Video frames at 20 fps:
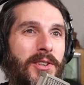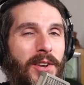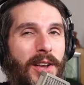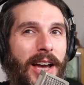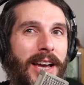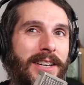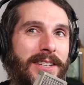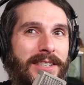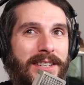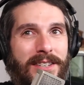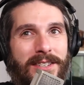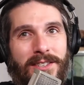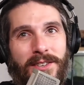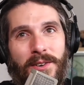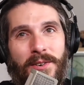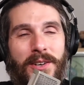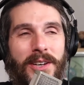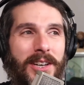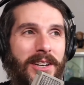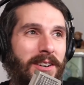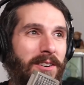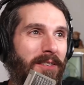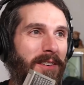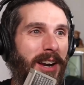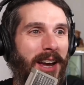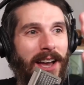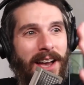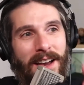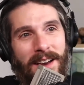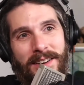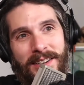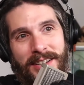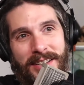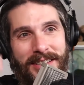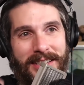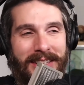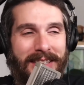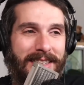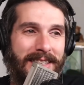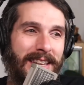access token around
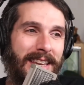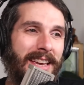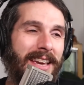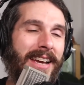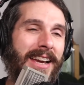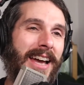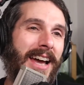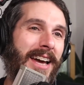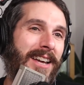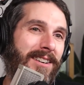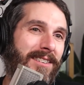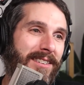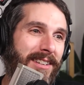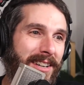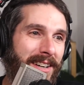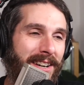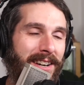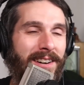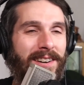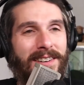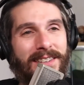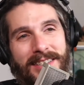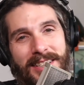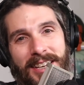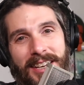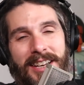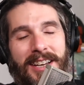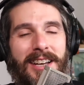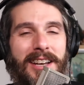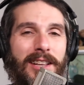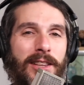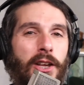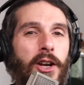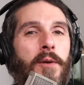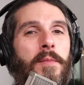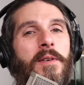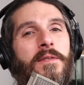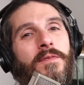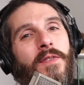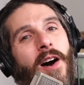and this thing, I don't know. It's a
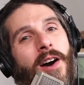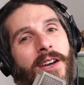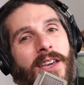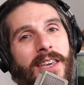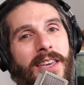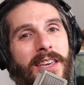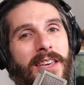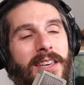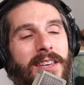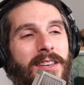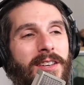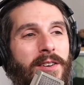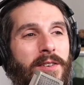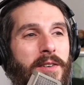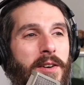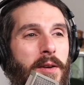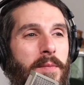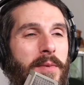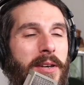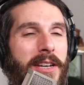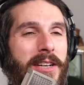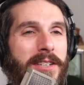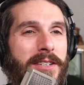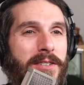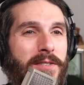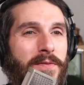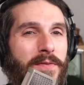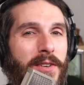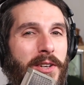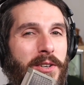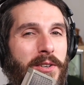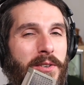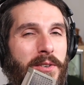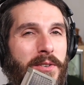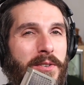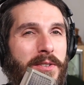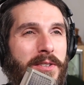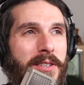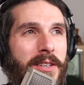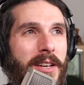little bit funky. You know what I mean? It just
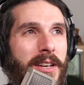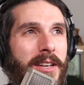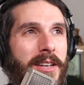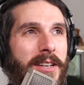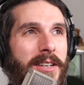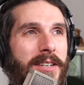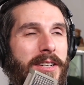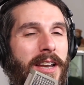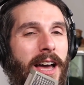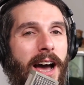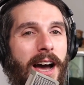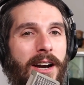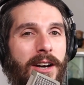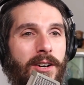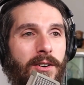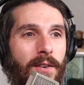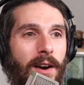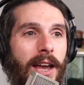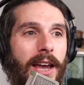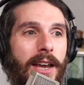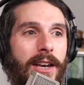feels not great